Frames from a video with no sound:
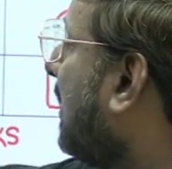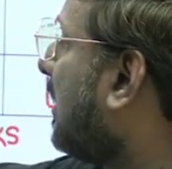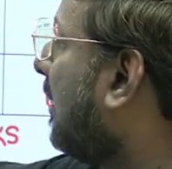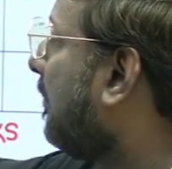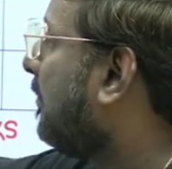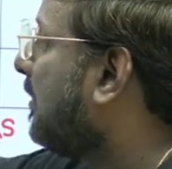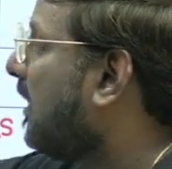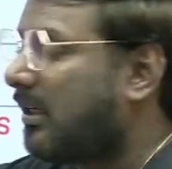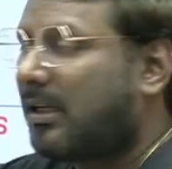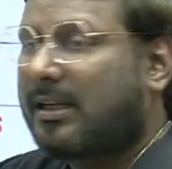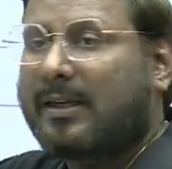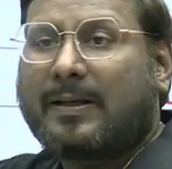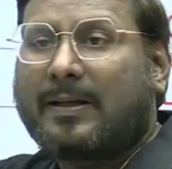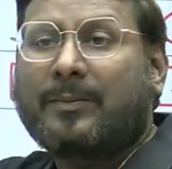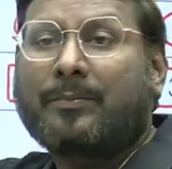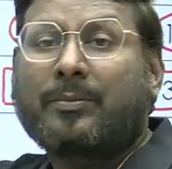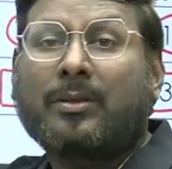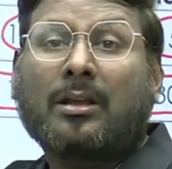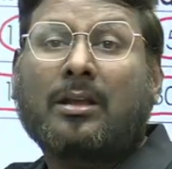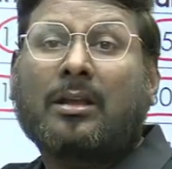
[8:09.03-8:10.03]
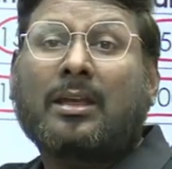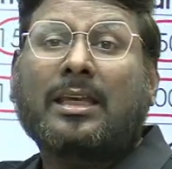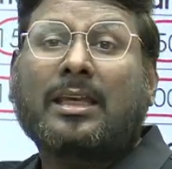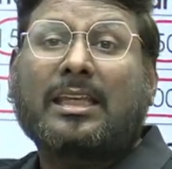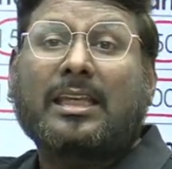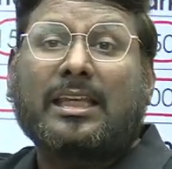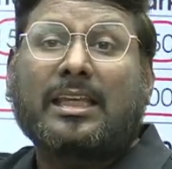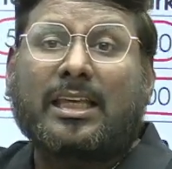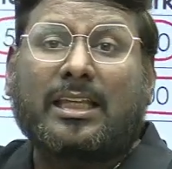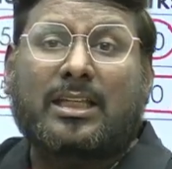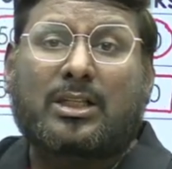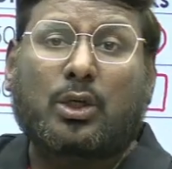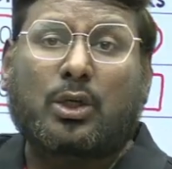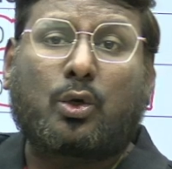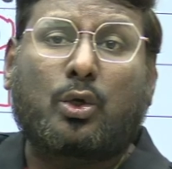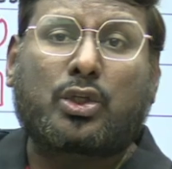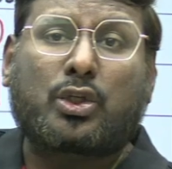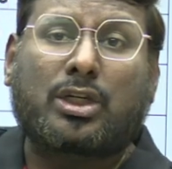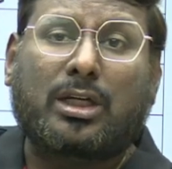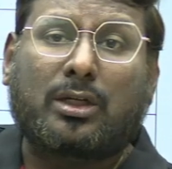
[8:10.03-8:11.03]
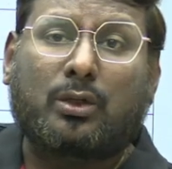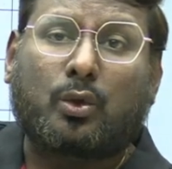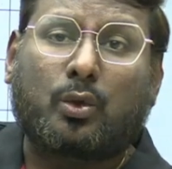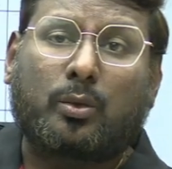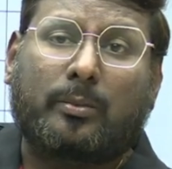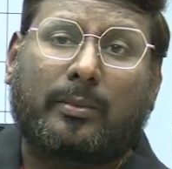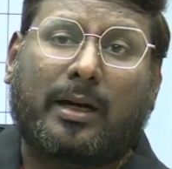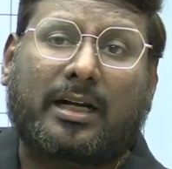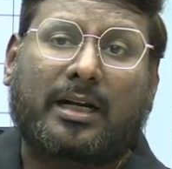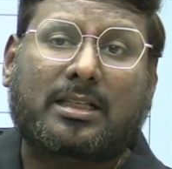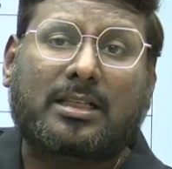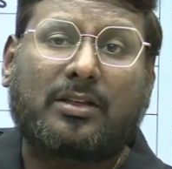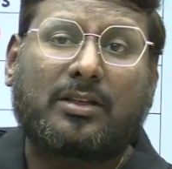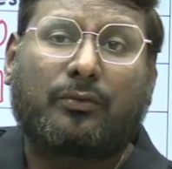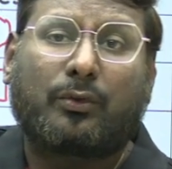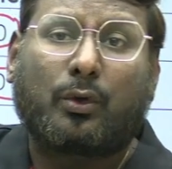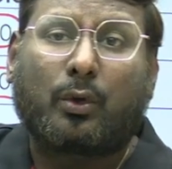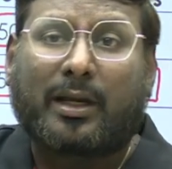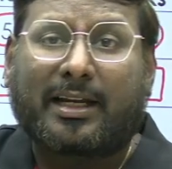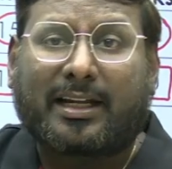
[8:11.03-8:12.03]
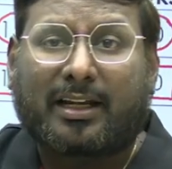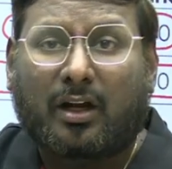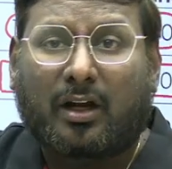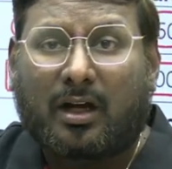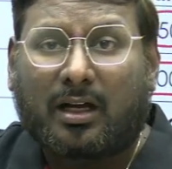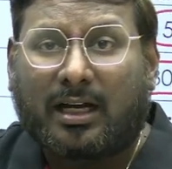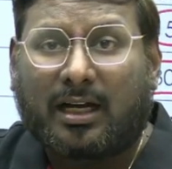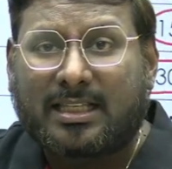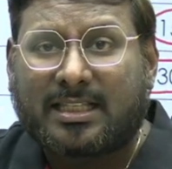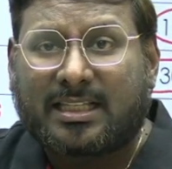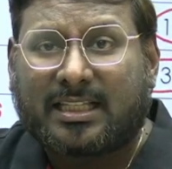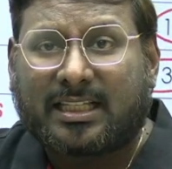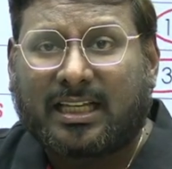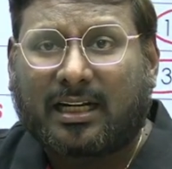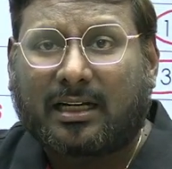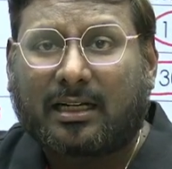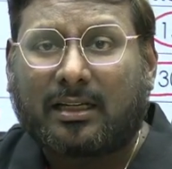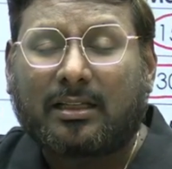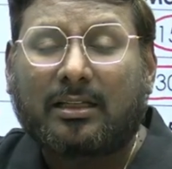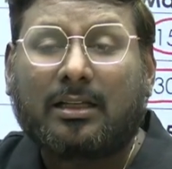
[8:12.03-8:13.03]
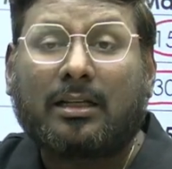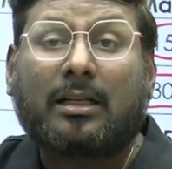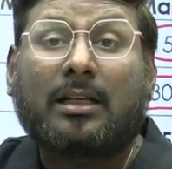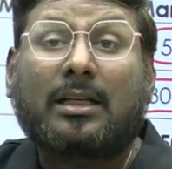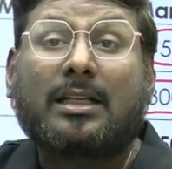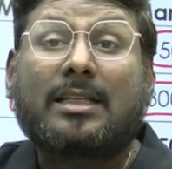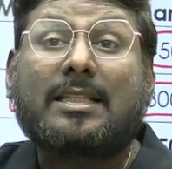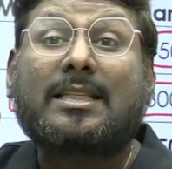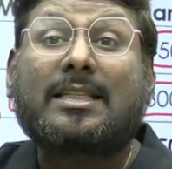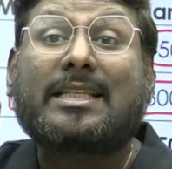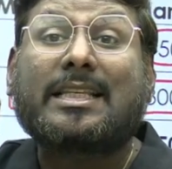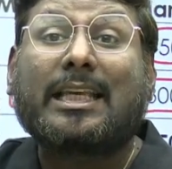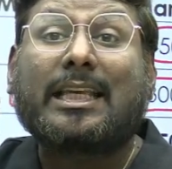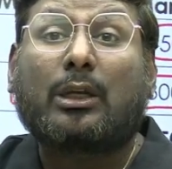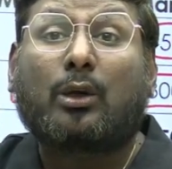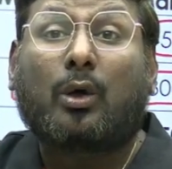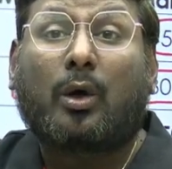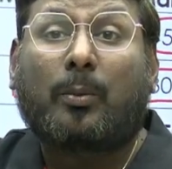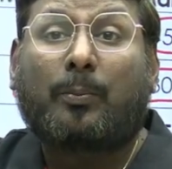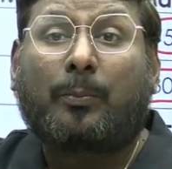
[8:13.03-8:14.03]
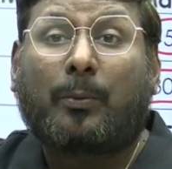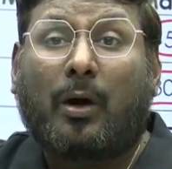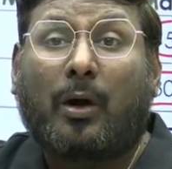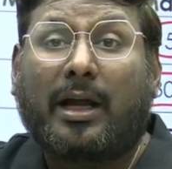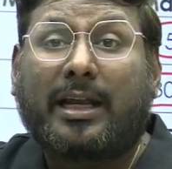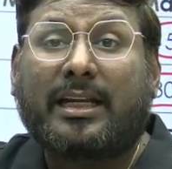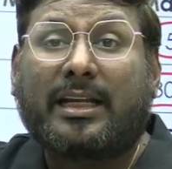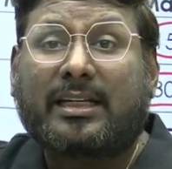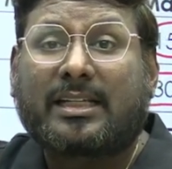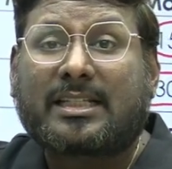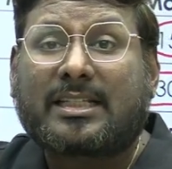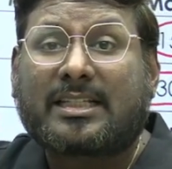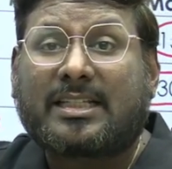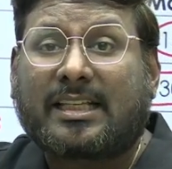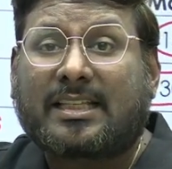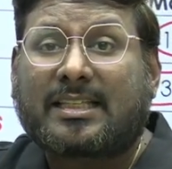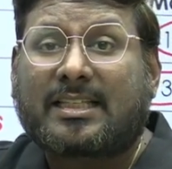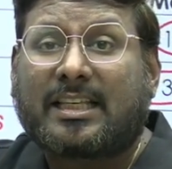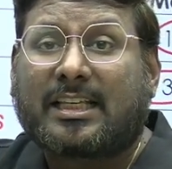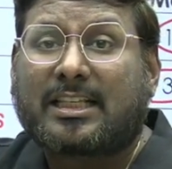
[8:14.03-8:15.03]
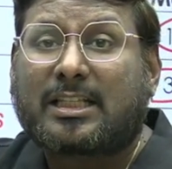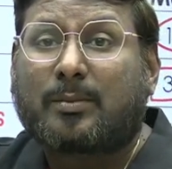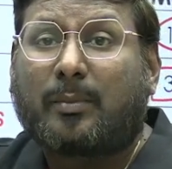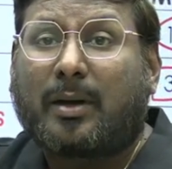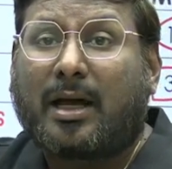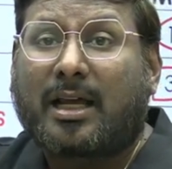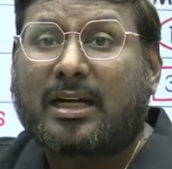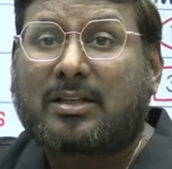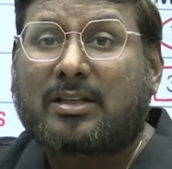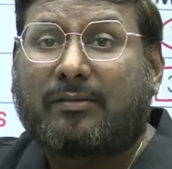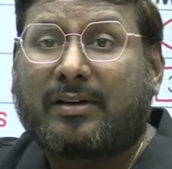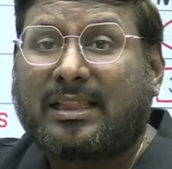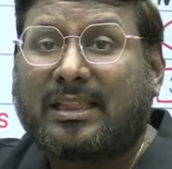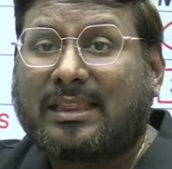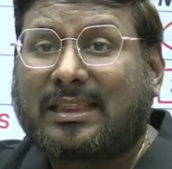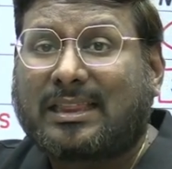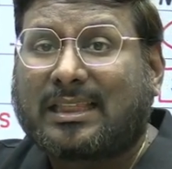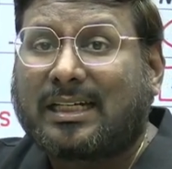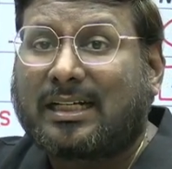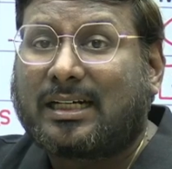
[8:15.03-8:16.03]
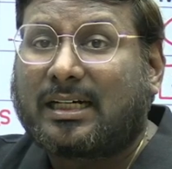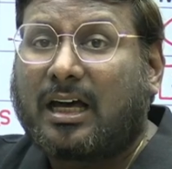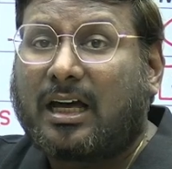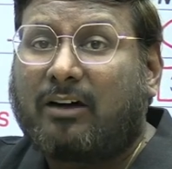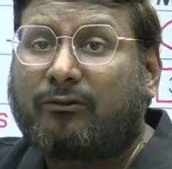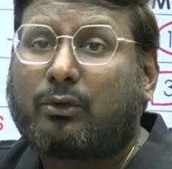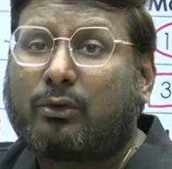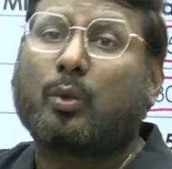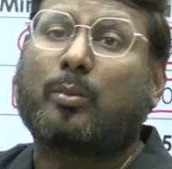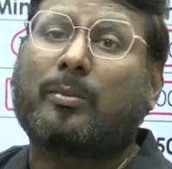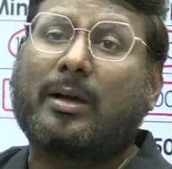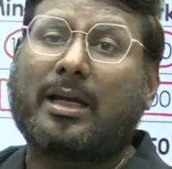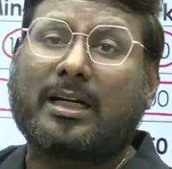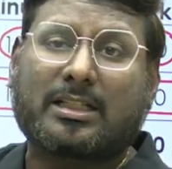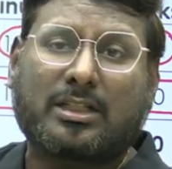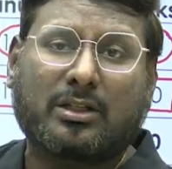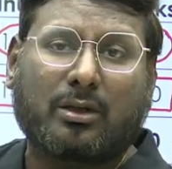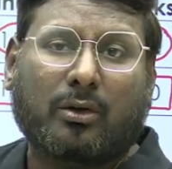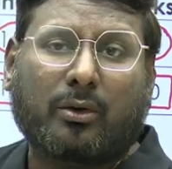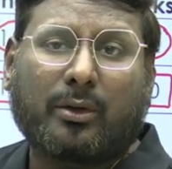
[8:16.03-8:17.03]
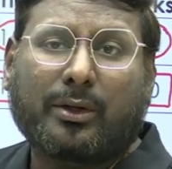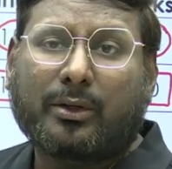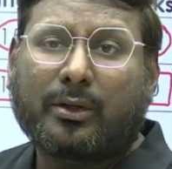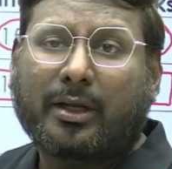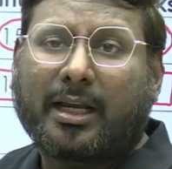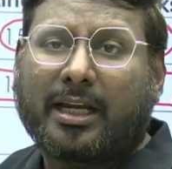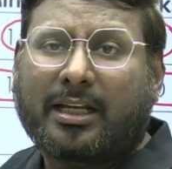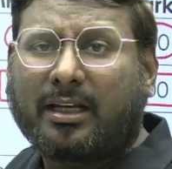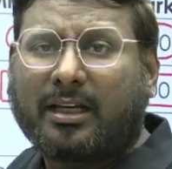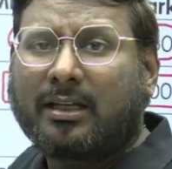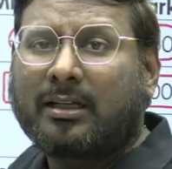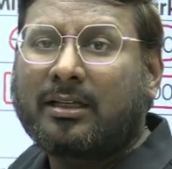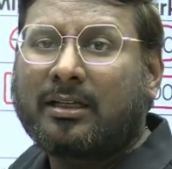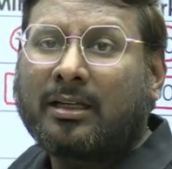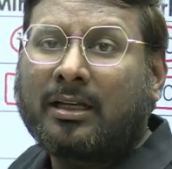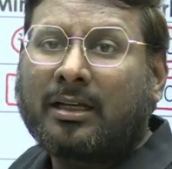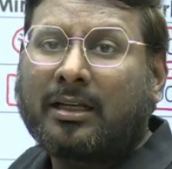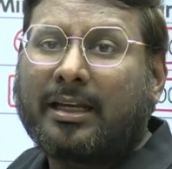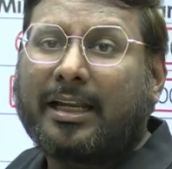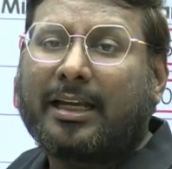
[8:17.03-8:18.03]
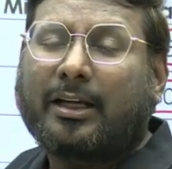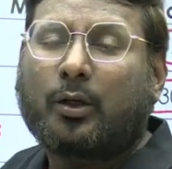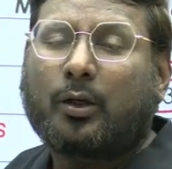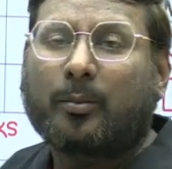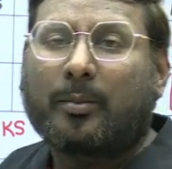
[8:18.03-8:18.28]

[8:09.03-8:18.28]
subject. Each question 2 marks. If you get wrong answer, 0.66 marks, 1/3 of 2 marks you are going to get negative